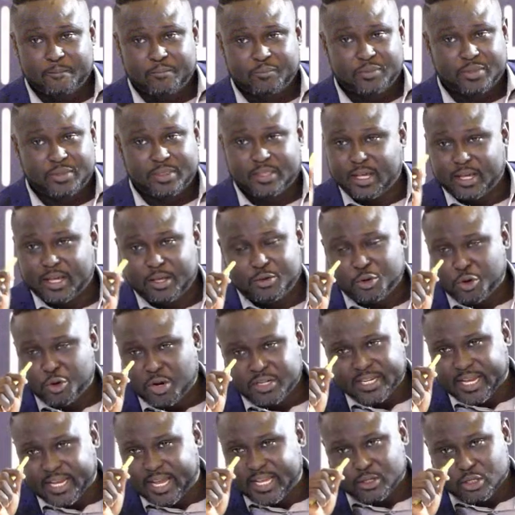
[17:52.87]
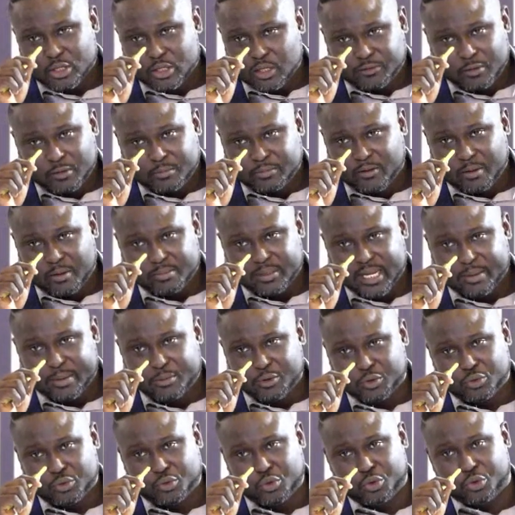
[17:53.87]
You don't take instructions from them,
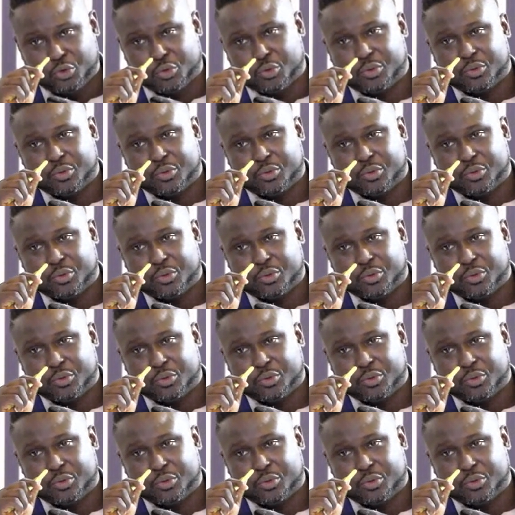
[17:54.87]
do you?